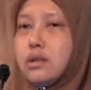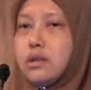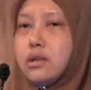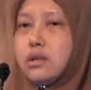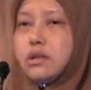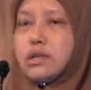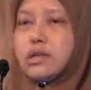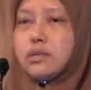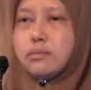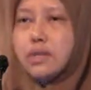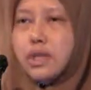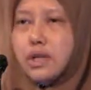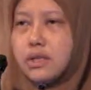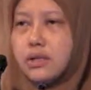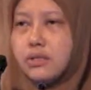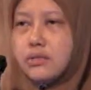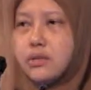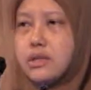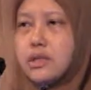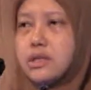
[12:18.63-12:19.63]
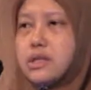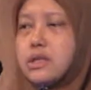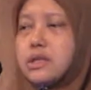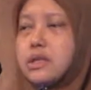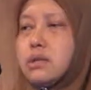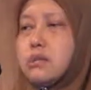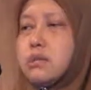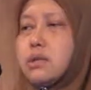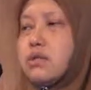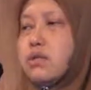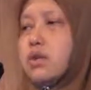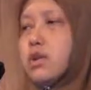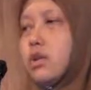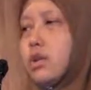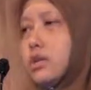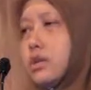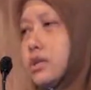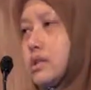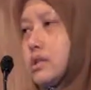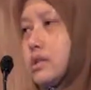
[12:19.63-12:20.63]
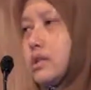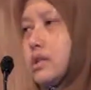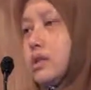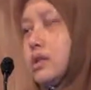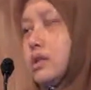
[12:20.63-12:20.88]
There is a big difference in terms of cost,